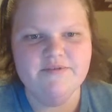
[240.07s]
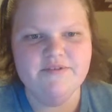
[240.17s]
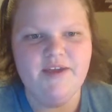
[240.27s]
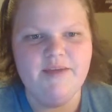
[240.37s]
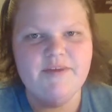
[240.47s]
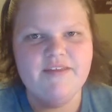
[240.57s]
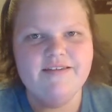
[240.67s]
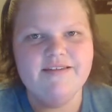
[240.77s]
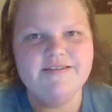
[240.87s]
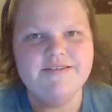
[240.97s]
we're happy that
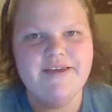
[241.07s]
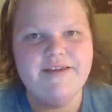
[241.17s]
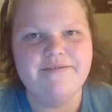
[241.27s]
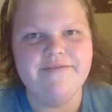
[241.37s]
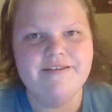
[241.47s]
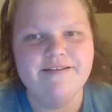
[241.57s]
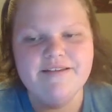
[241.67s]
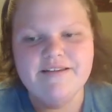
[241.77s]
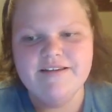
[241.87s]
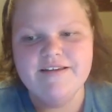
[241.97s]
he's safe, and
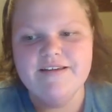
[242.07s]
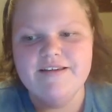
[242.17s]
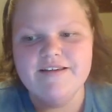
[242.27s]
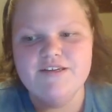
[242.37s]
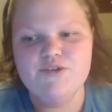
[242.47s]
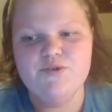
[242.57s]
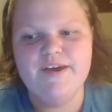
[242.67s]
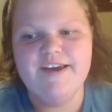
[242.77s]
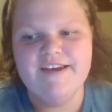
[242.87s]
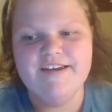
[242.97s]
he's
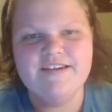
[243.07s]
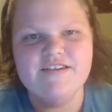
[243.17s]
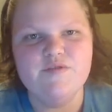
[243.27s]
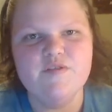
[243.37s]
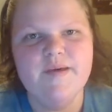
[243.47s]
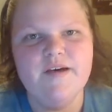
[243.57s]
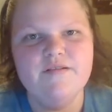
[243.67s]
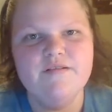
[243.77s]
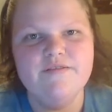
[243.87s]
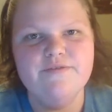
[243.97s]
okay, because he was
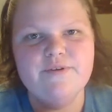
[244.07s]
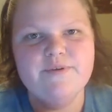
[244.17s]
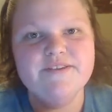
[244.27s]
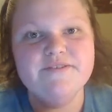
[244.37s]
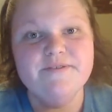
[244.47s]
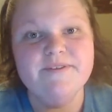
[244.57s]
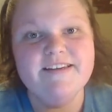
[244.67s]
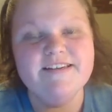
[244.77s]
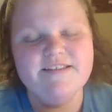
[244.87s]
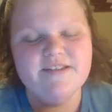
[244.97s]
about 3 weeks
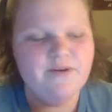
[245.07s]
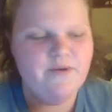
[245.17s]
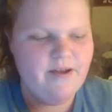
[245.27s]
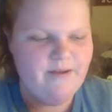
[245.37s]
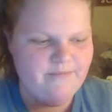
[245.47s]
early. So,